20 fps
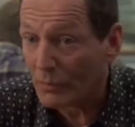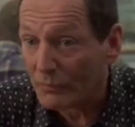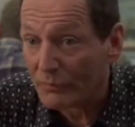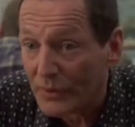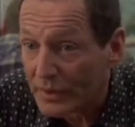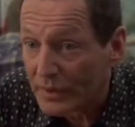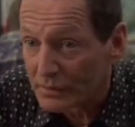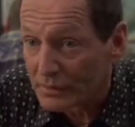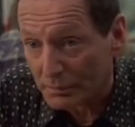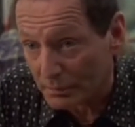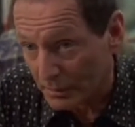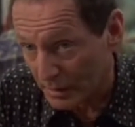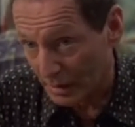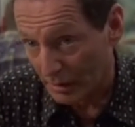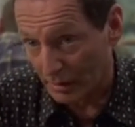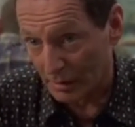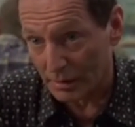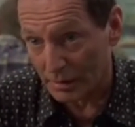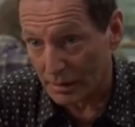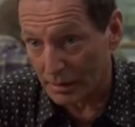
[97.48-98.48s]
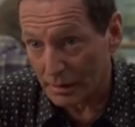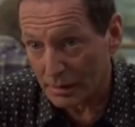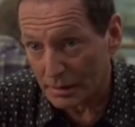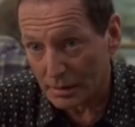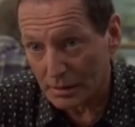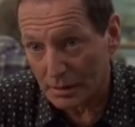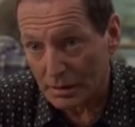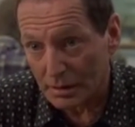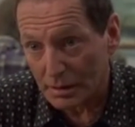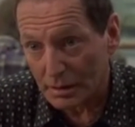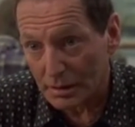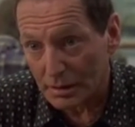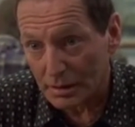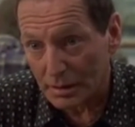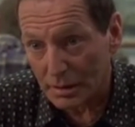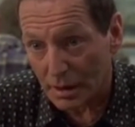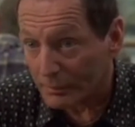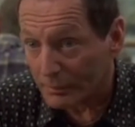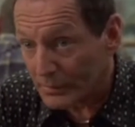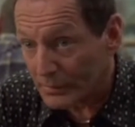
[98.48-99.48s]
I'm no victim here.
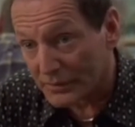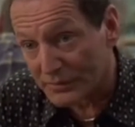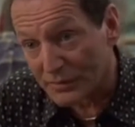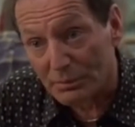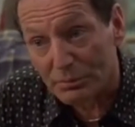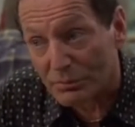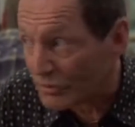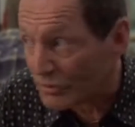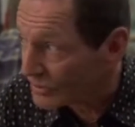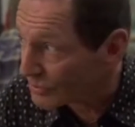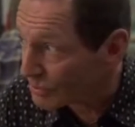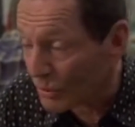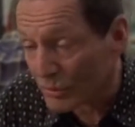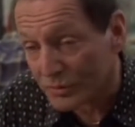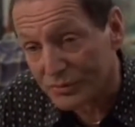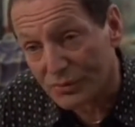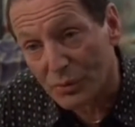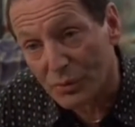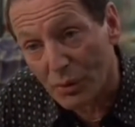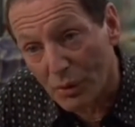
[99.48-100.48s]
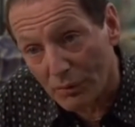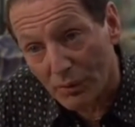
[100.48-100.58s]
I'm not some greaseball